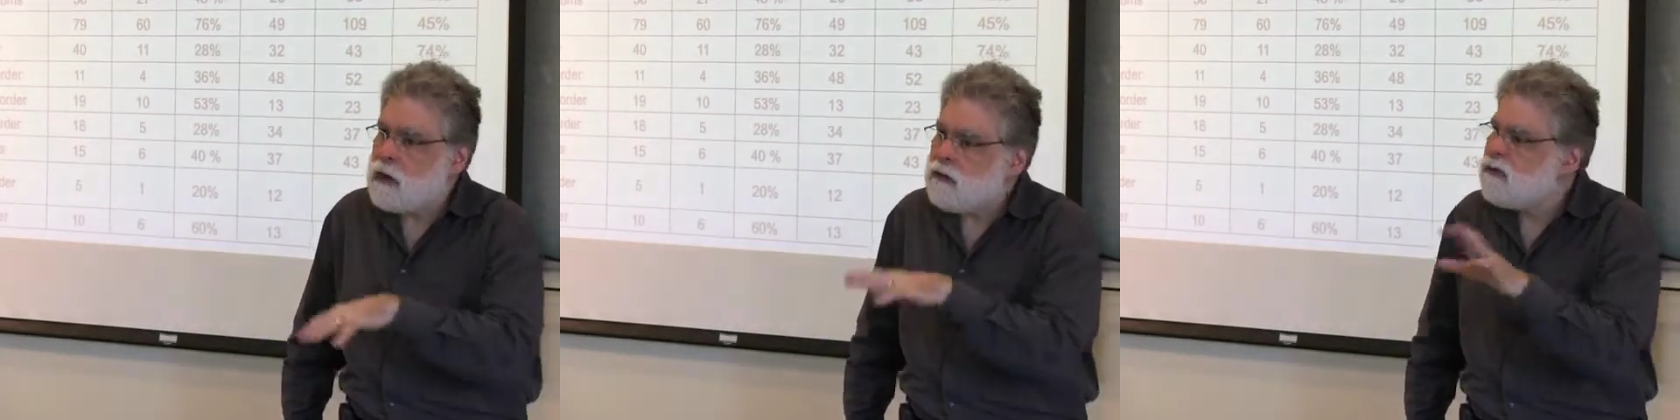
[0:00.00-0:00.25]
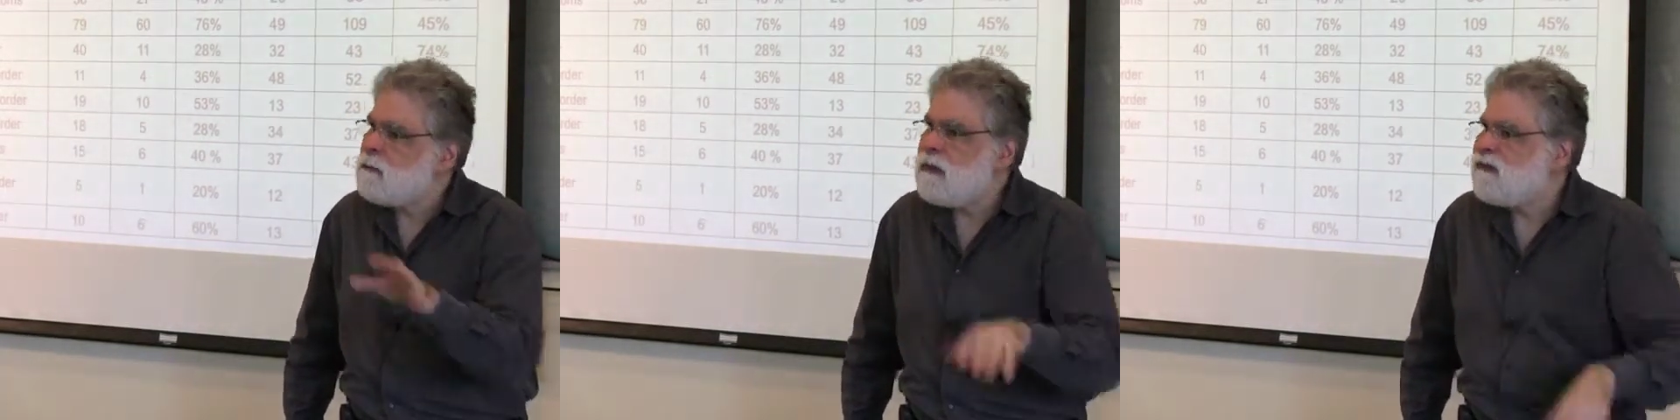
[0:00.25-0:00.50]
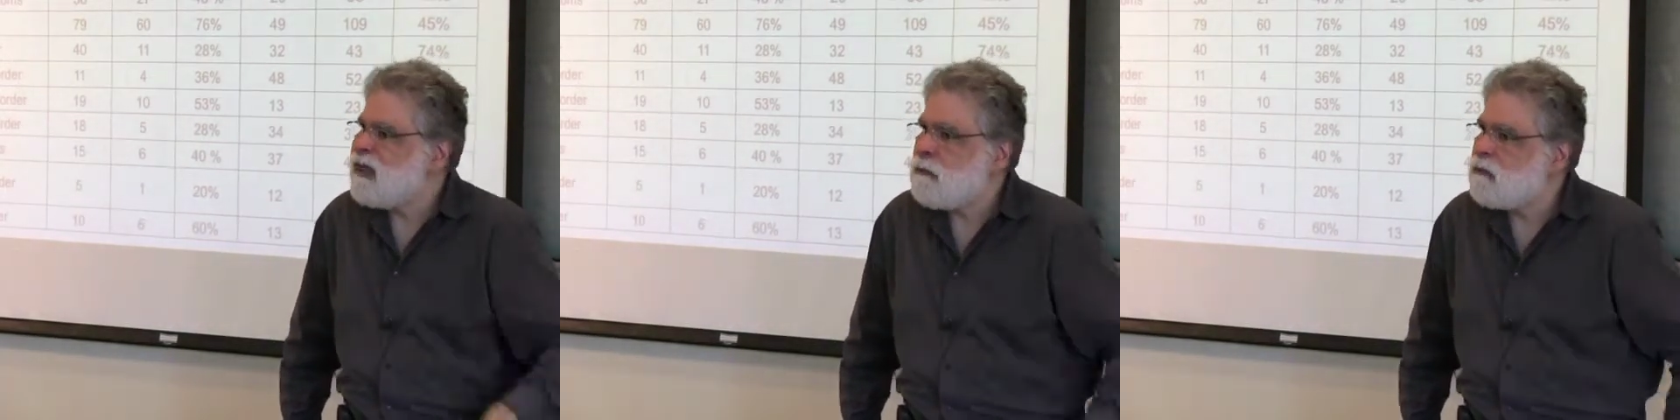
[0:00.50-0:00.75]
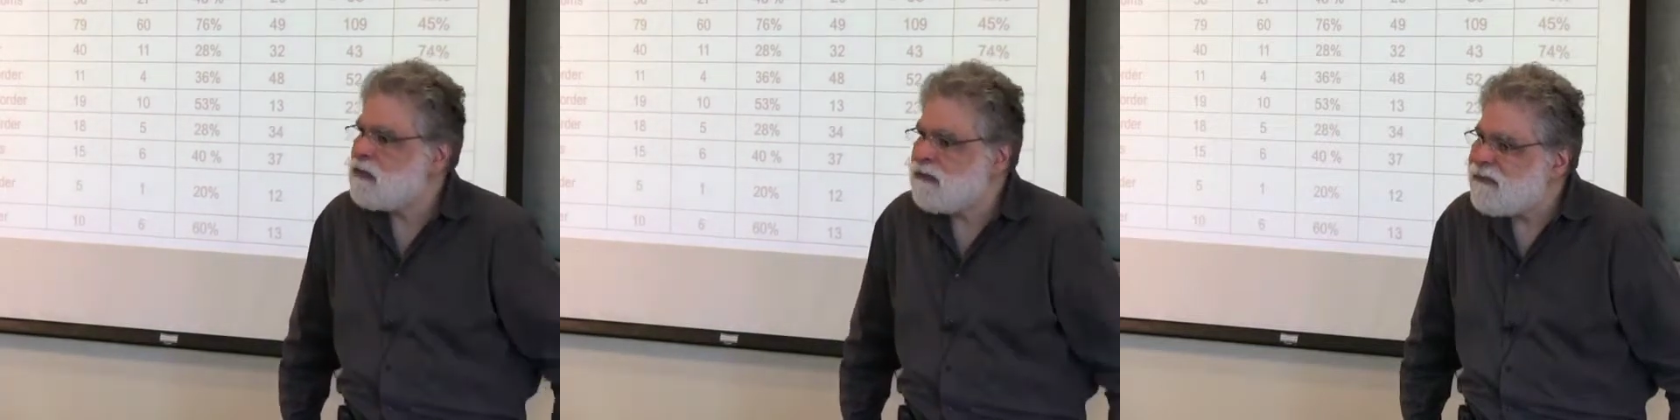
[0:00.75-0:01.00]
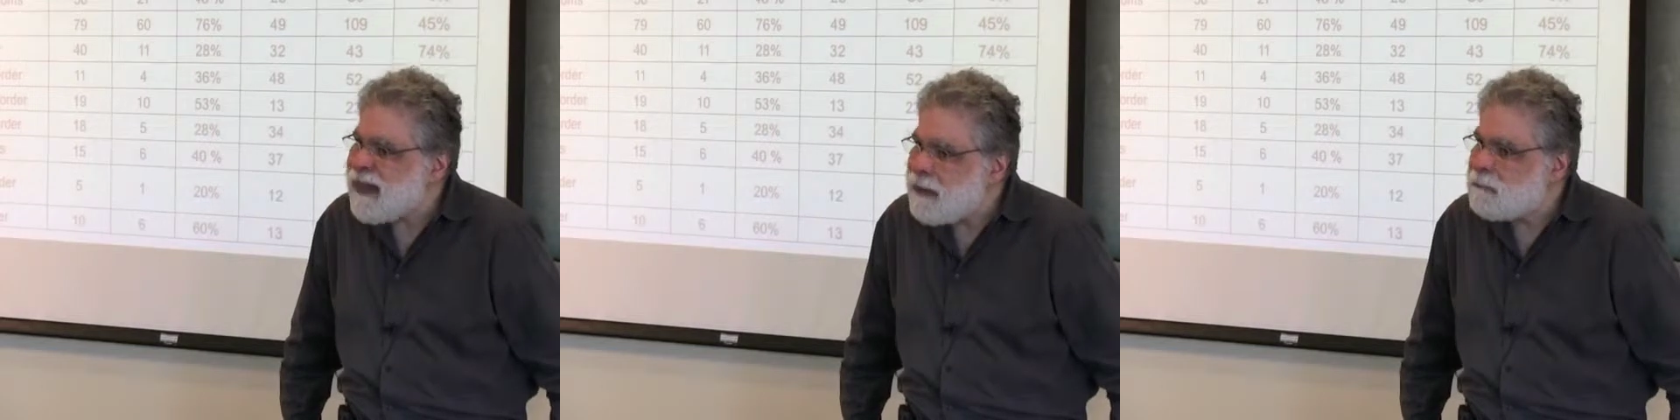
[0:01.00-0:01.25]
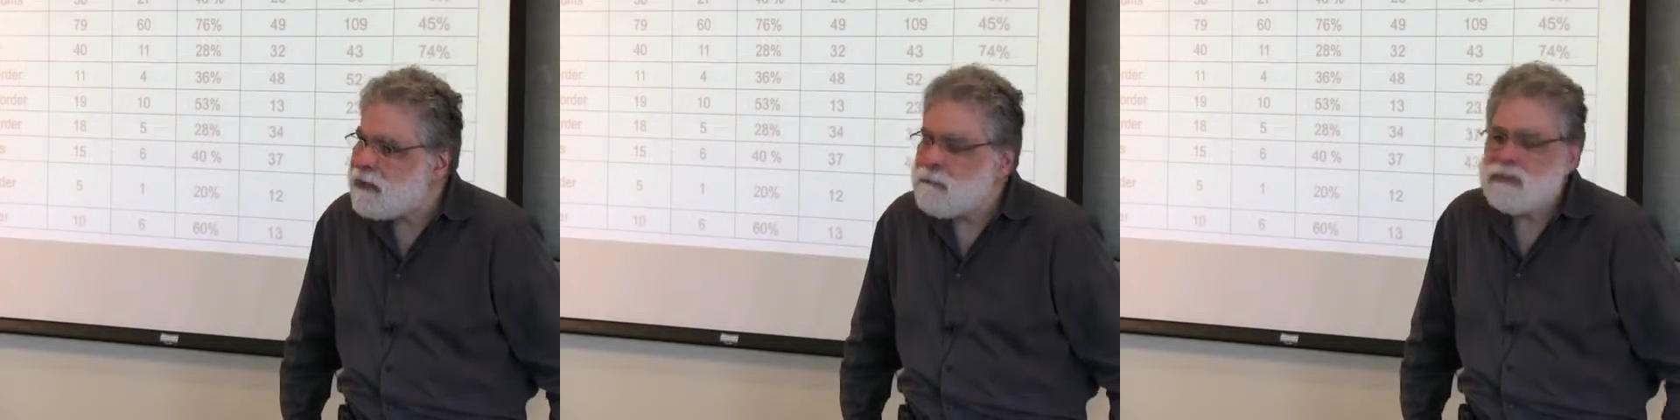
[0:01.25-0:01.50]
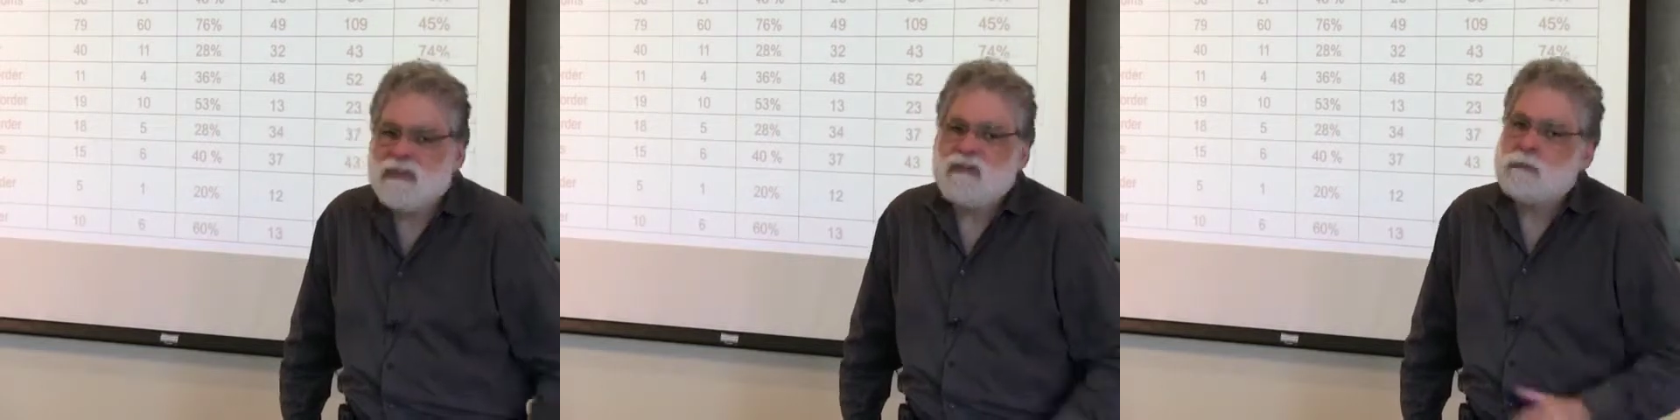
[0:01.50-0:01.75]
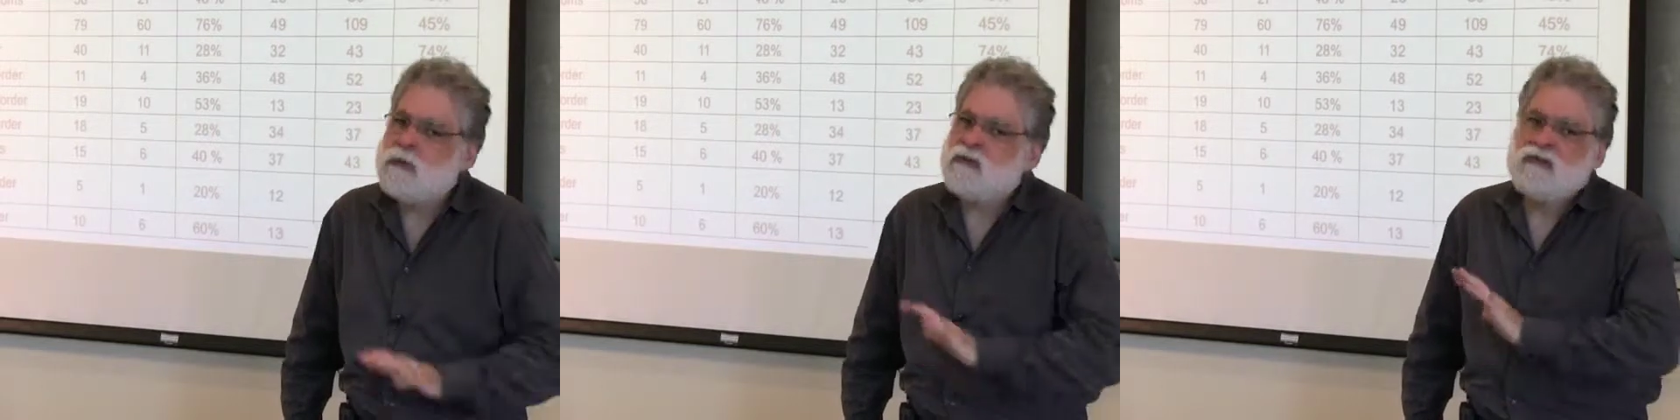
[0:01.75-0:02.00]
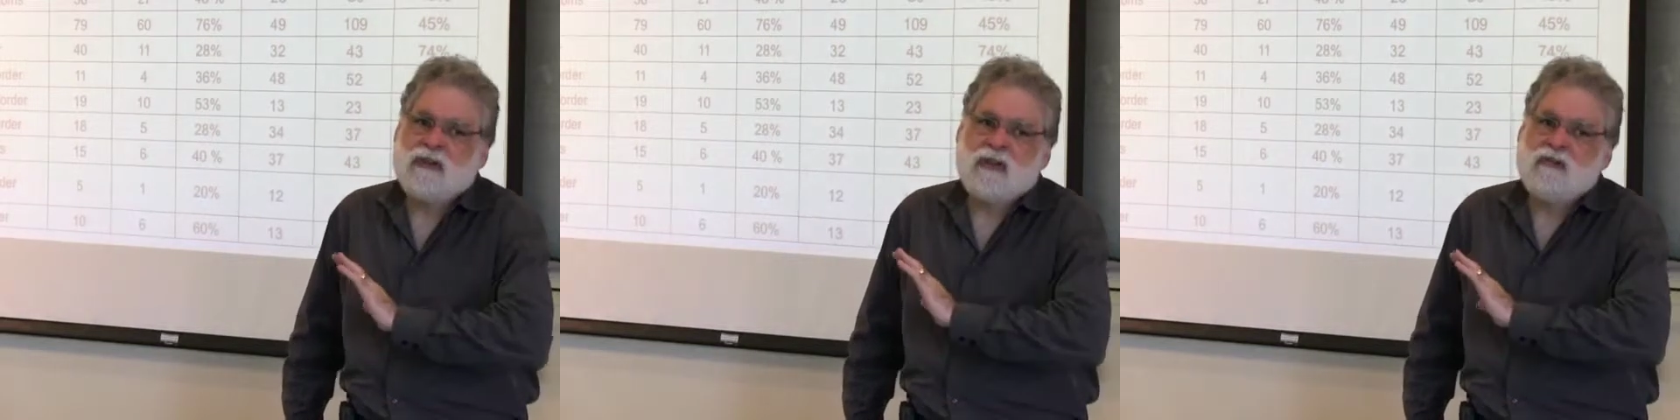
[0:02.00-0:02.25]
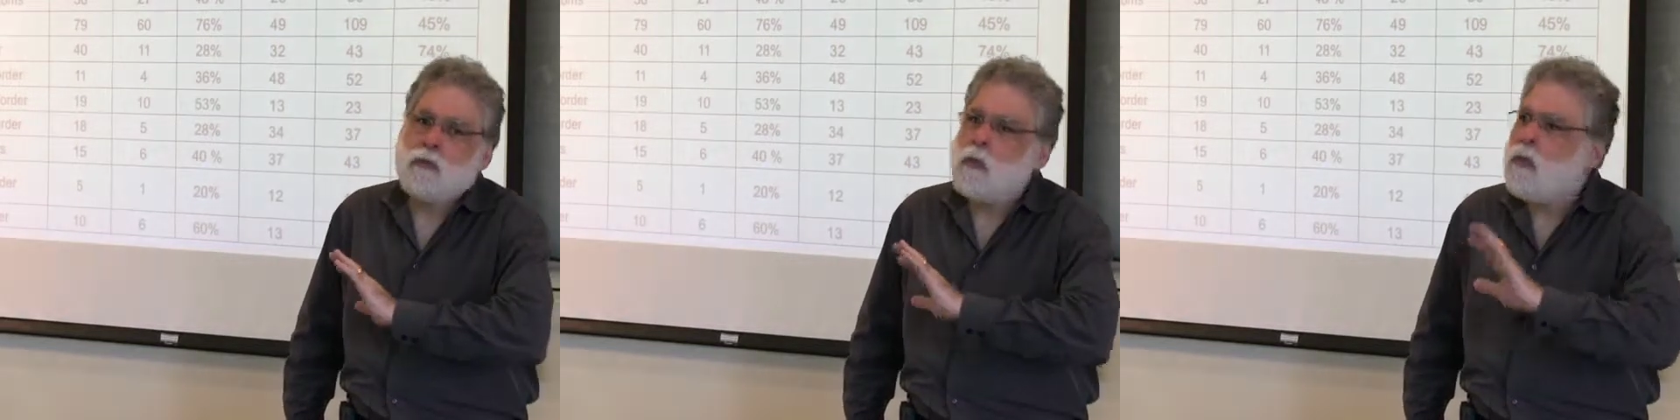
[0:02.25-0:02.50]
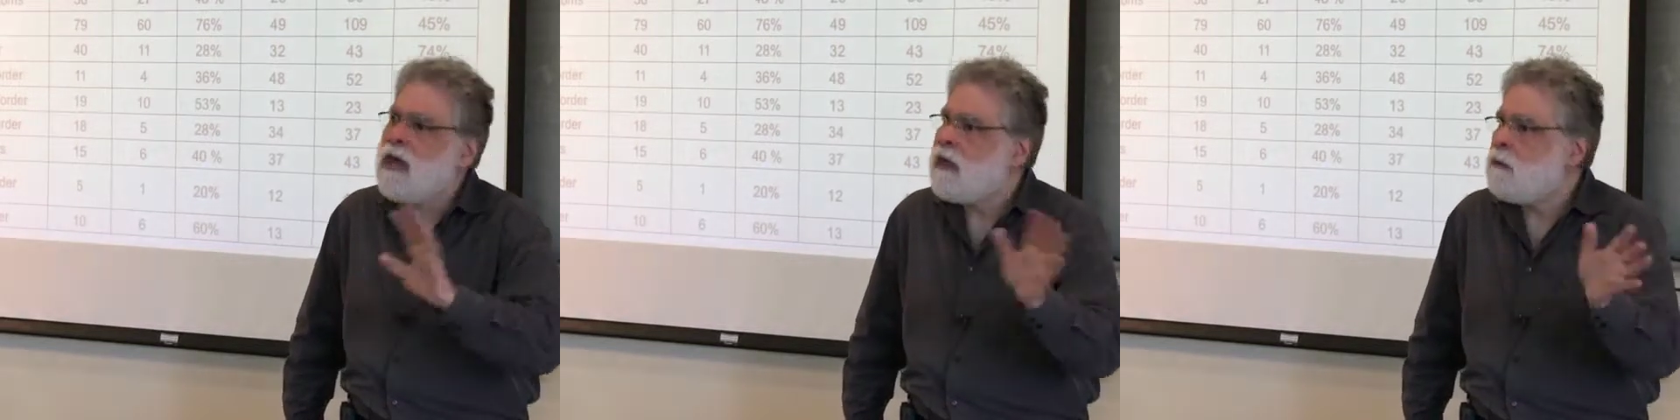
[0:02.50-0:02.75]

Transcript: stay with their family, but this person is way,